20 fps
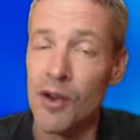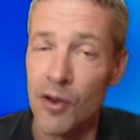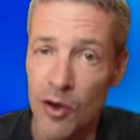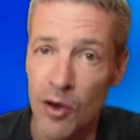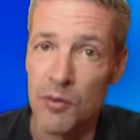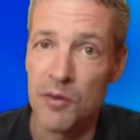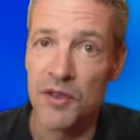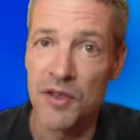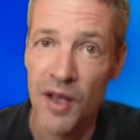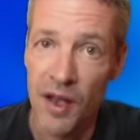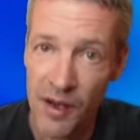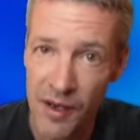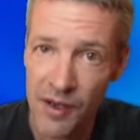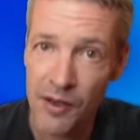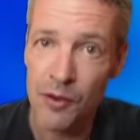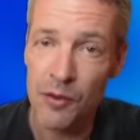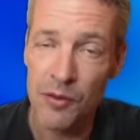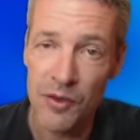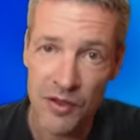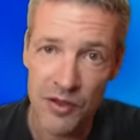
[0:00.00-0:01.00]
Gomez
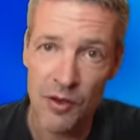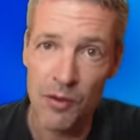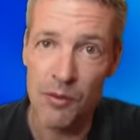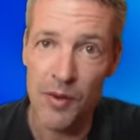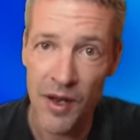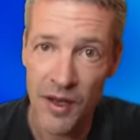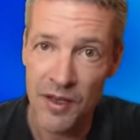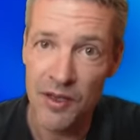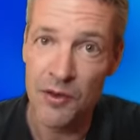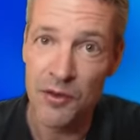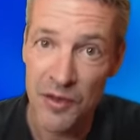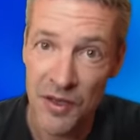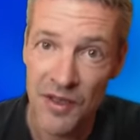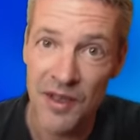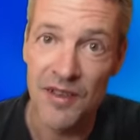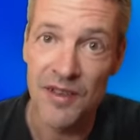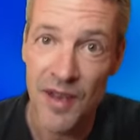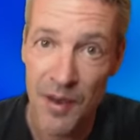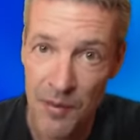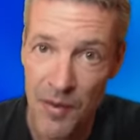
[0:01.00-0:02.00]
Garrido. We saw black using
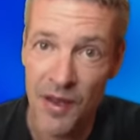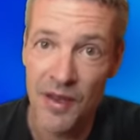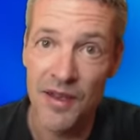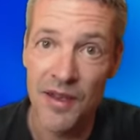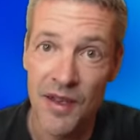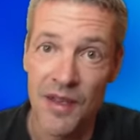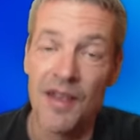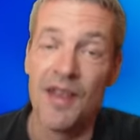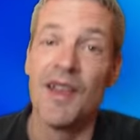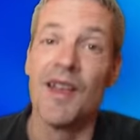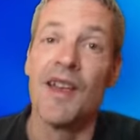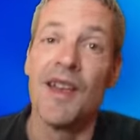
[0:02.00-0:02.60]
the same idea.